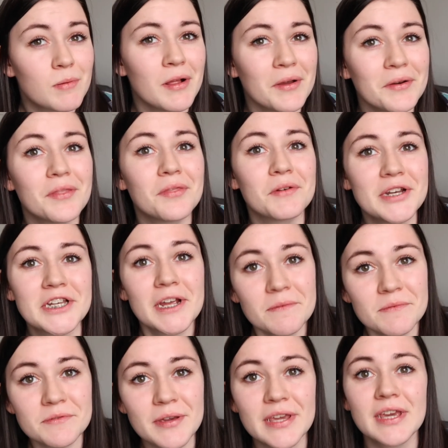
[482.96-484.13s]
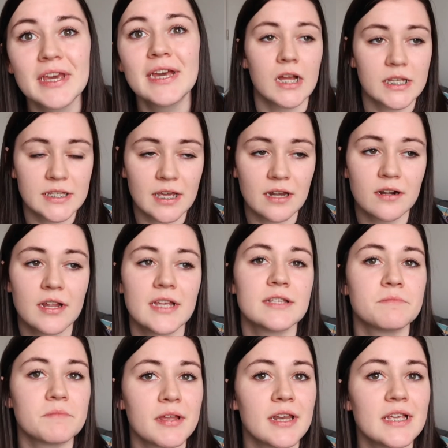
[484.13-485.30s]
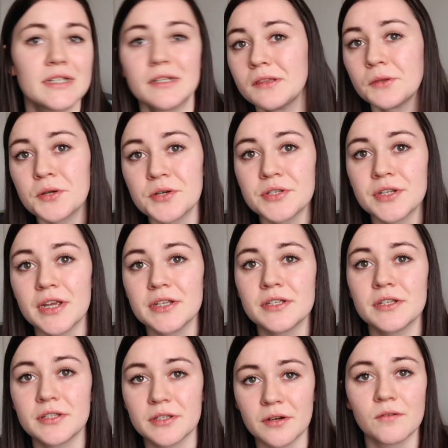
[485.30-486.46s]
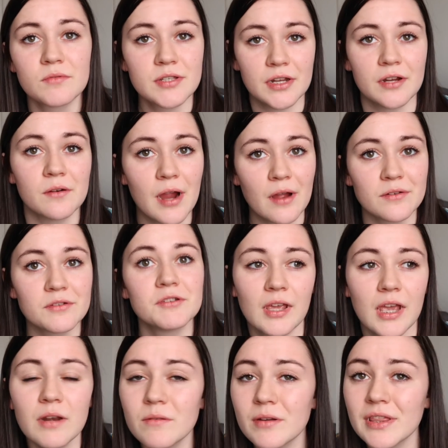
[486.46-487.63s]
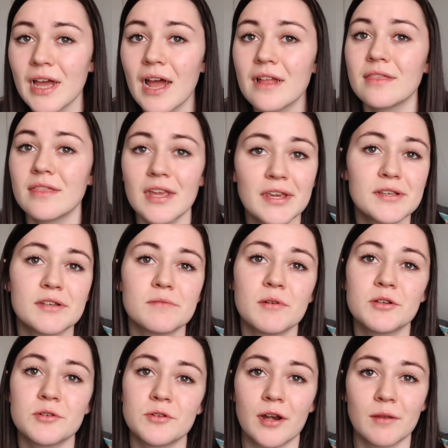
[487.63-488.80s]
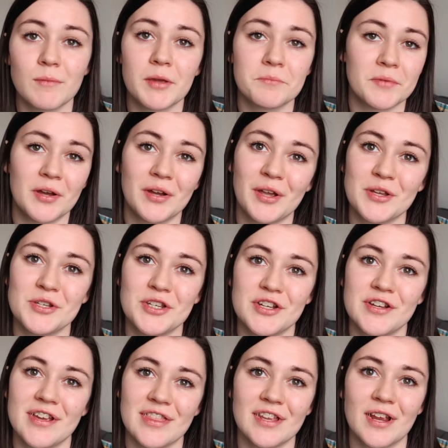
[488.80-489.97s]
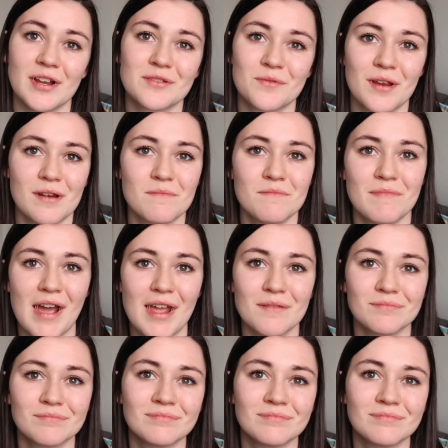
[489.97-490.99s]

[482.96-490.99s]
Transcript: upload three times a week, Saturdays, Mondays, and Thursdays, so stick around. And with that, thank you so much for joining me. I'll catch you in the next one. Bye.